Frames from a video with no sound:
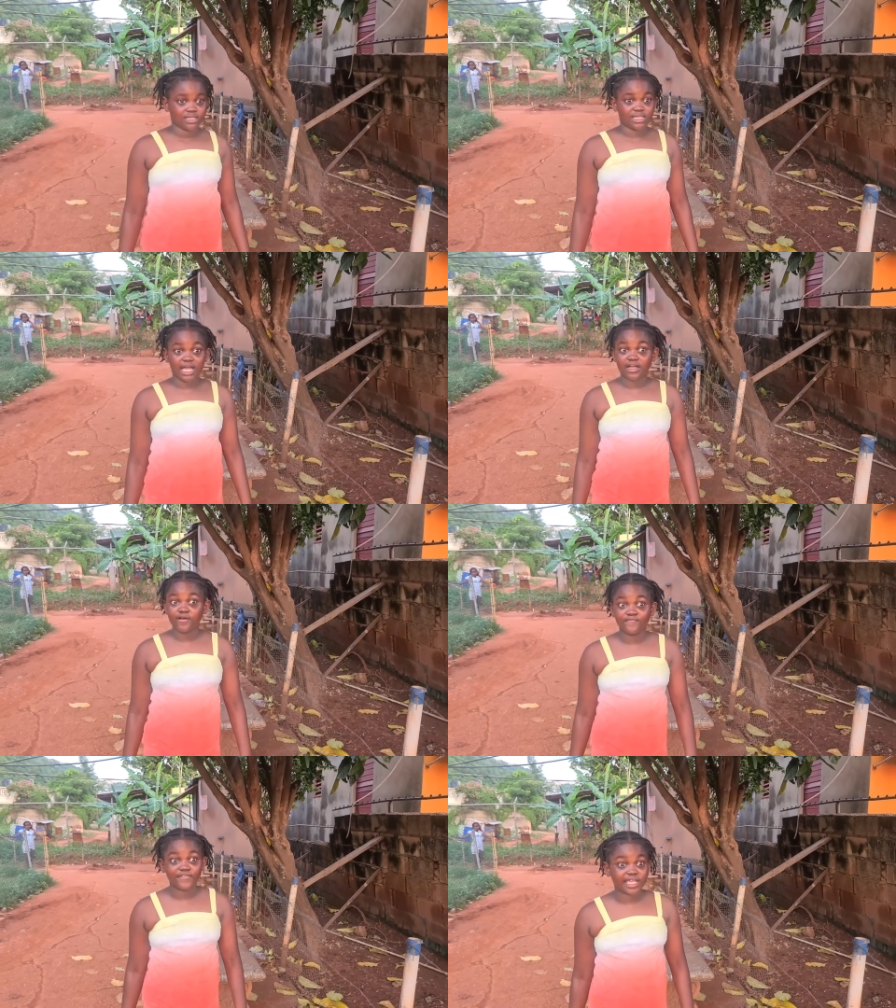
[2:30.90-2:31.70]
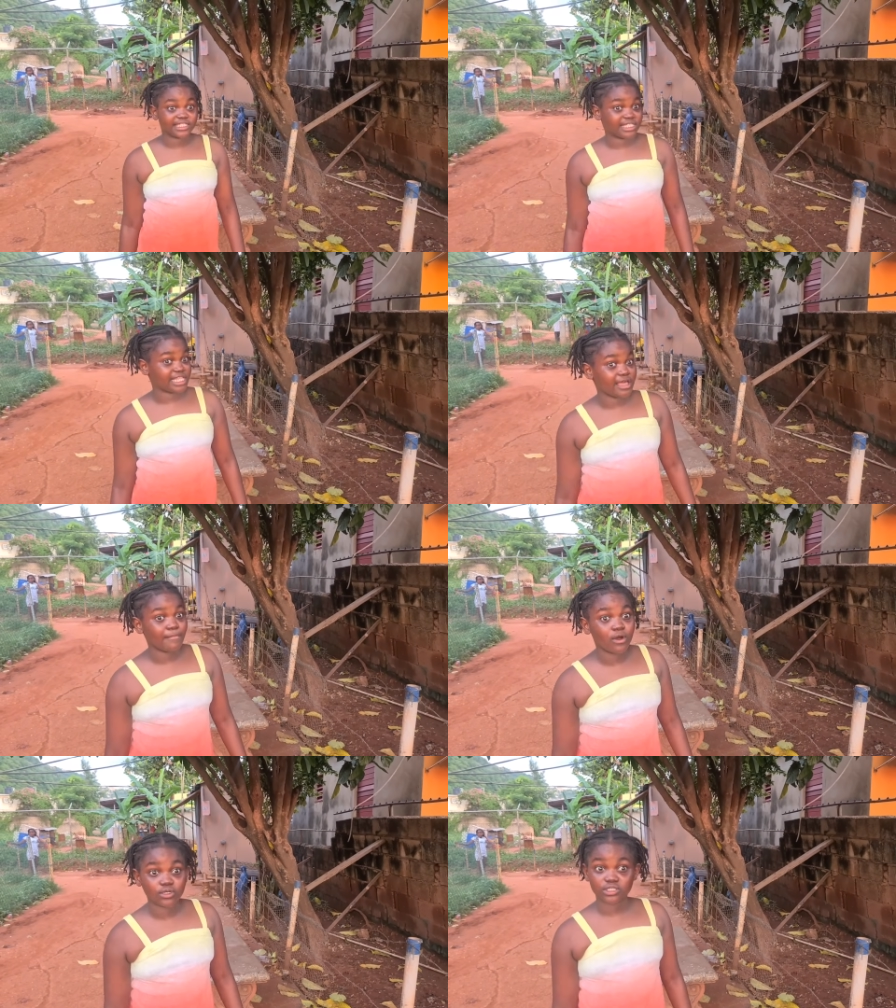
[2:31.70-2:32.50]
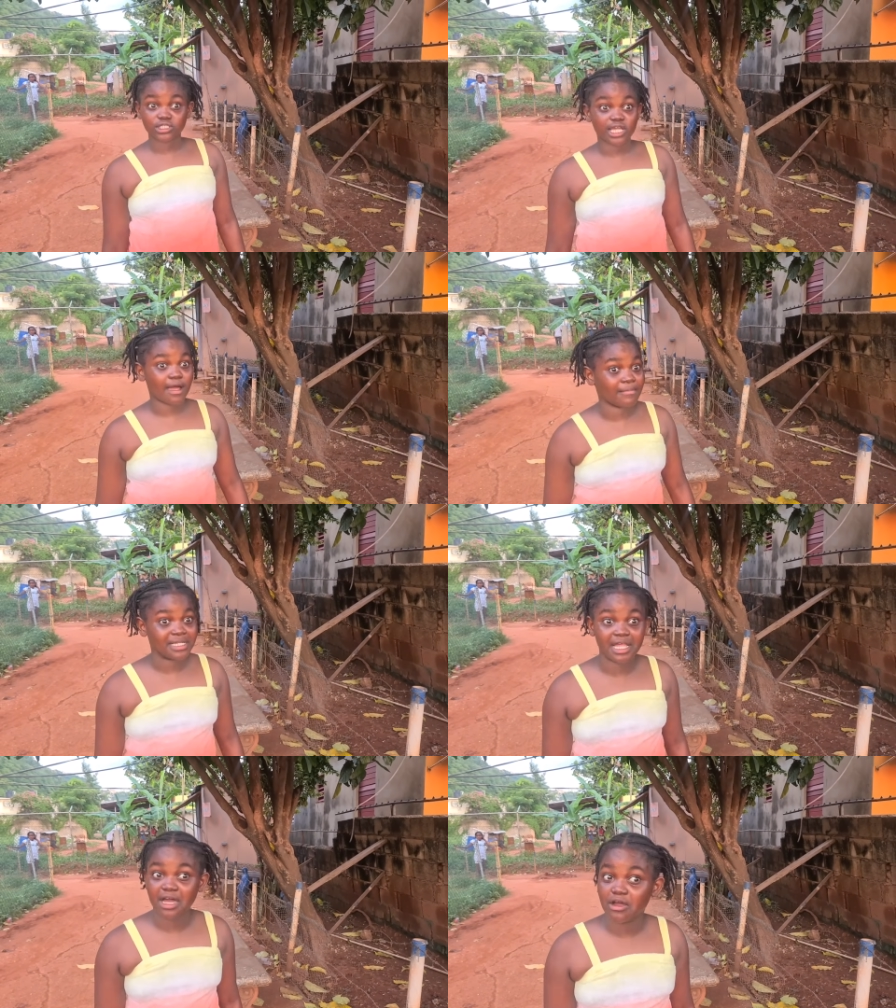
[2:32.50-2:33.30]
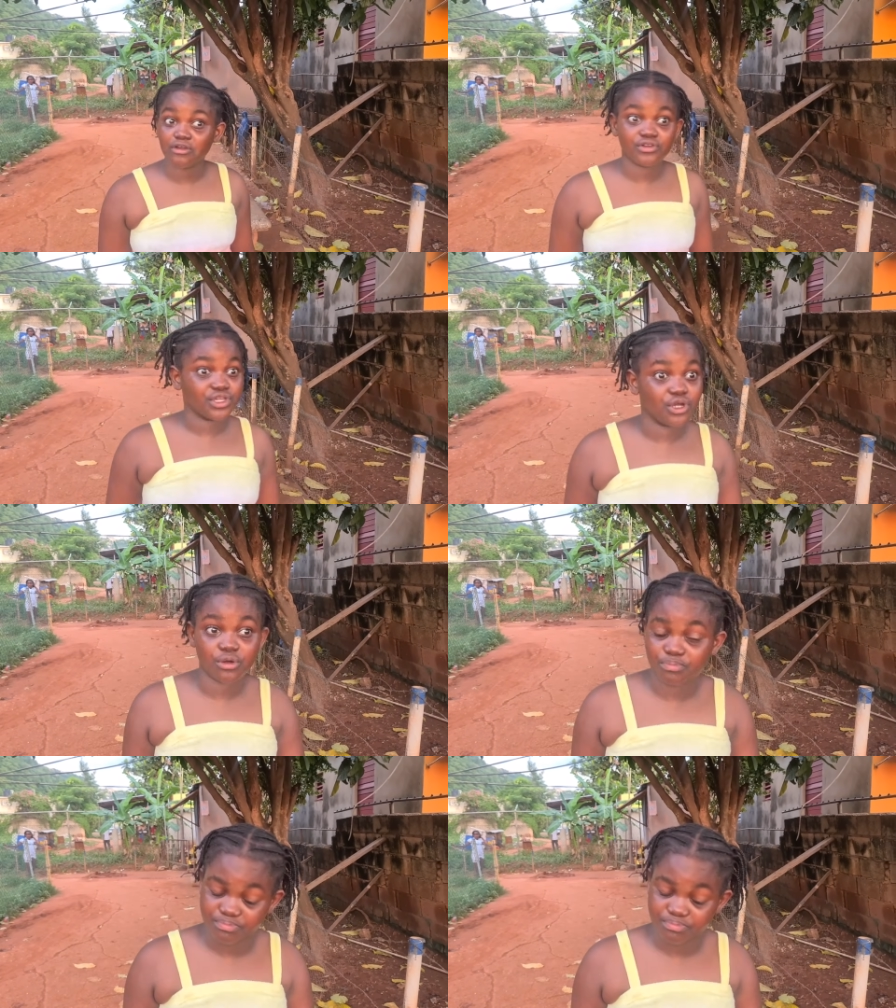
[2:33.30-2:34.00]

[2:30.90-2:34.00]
Ya go fix your bus coming now or you.